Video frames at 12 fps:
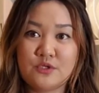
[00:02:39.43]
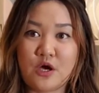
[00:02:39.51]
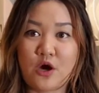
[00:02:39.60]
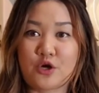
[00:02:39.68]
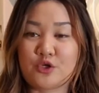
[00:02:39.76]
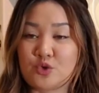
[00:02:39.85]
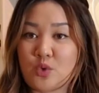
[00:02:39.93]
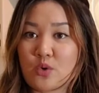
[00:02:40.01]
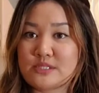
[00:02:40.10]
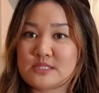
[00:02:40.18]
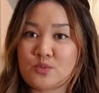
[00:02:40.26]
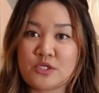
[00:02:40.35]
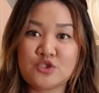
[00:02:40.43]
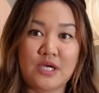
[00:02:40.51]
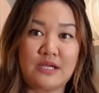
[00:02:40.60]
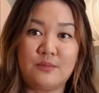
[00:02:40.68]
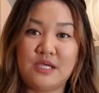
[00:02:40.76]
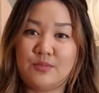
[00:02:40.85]
Are you always the one
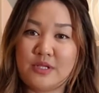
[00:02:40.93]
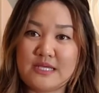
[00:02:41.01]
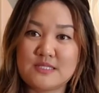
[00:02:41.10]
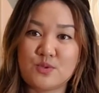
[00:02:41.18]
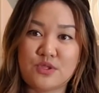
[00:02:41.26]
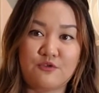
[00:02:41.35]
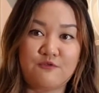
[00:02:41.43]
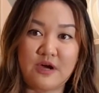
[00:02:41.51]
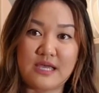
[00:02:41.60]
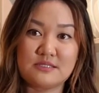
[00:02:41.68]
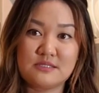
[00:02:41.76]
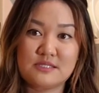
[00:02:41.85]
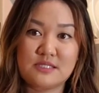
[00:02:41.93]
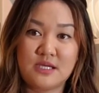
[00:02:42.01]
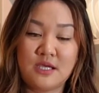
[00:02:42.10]
trying to make plans with your friends?